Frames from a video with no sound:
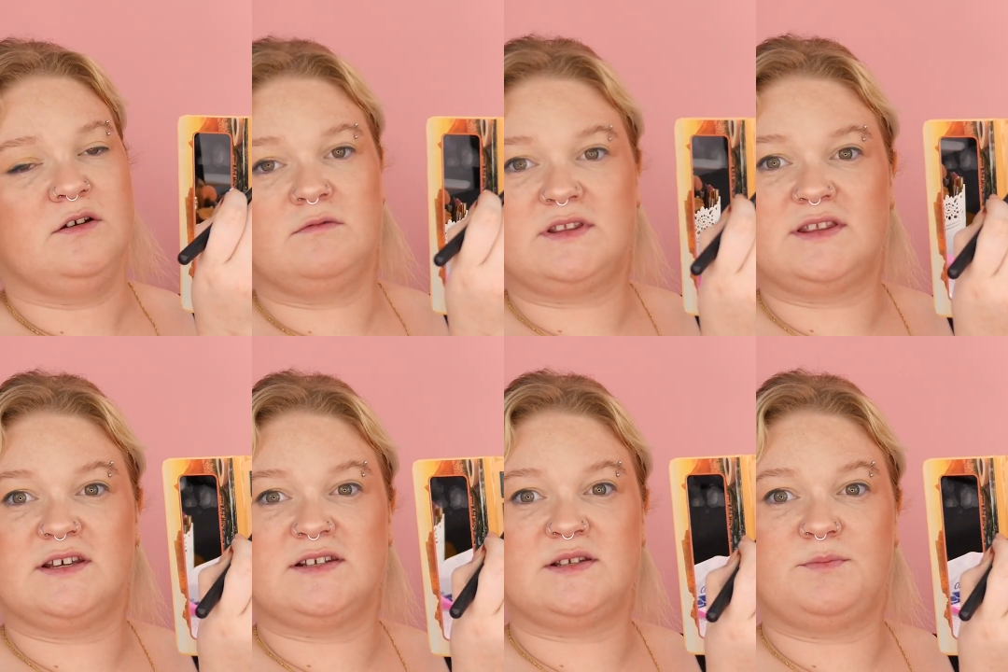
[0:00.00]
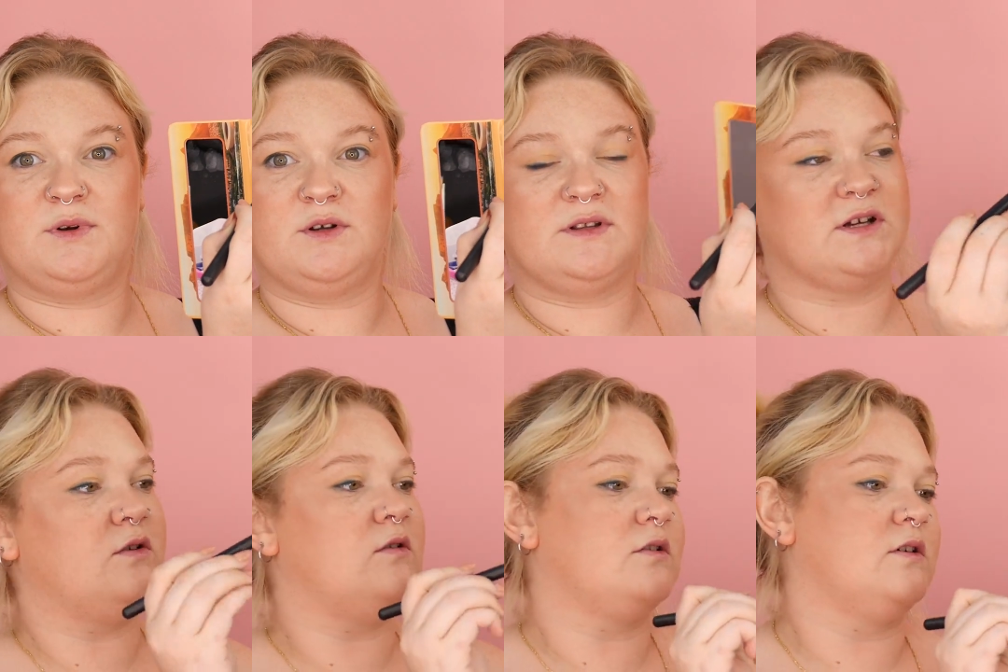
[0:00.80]
with this blue in the
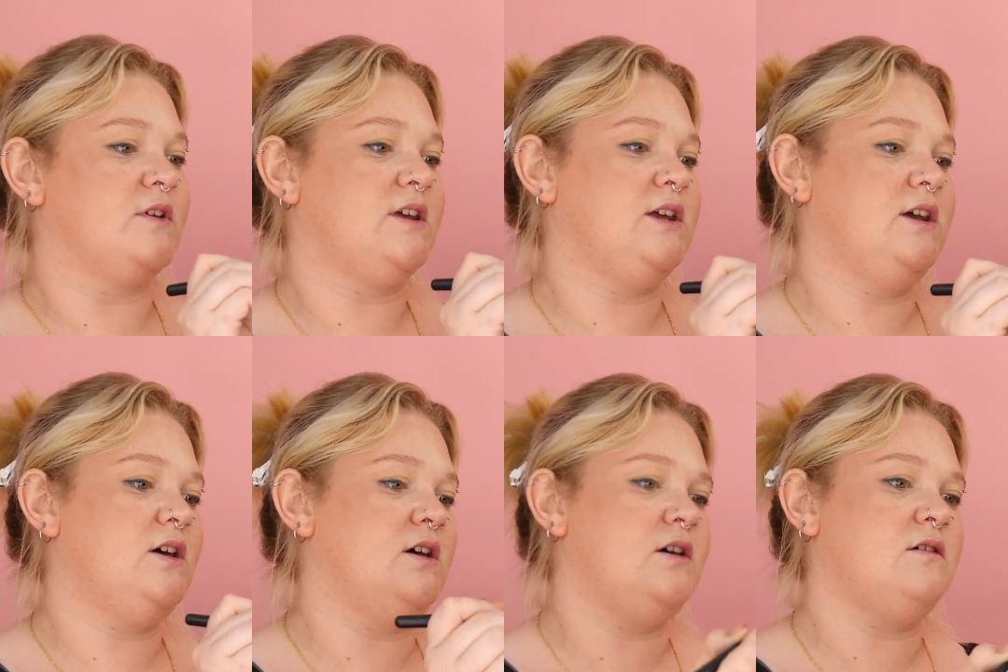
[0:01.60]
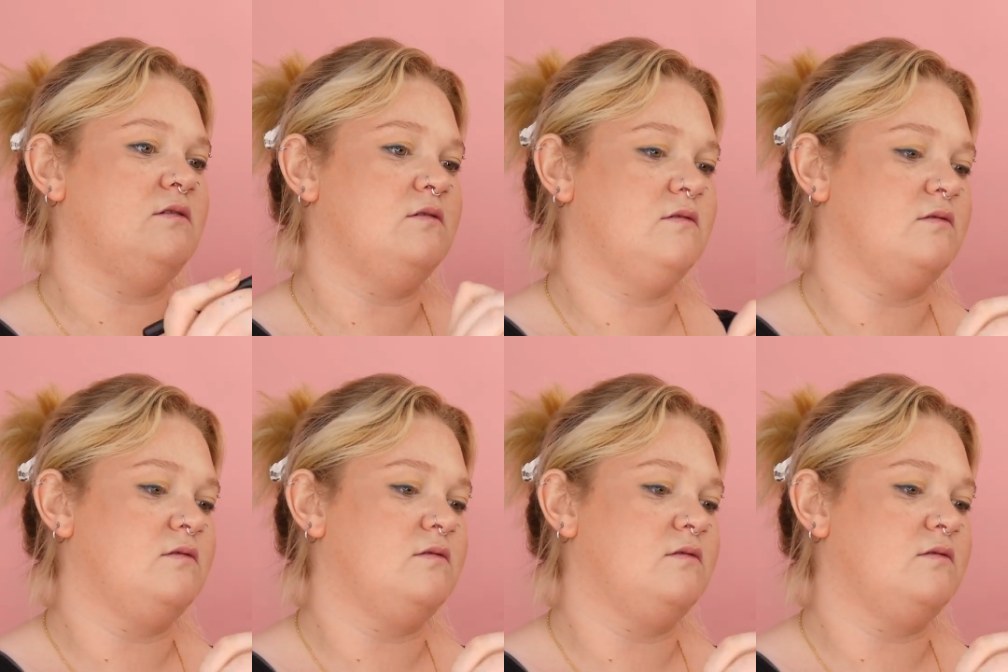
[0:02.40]
corner over here.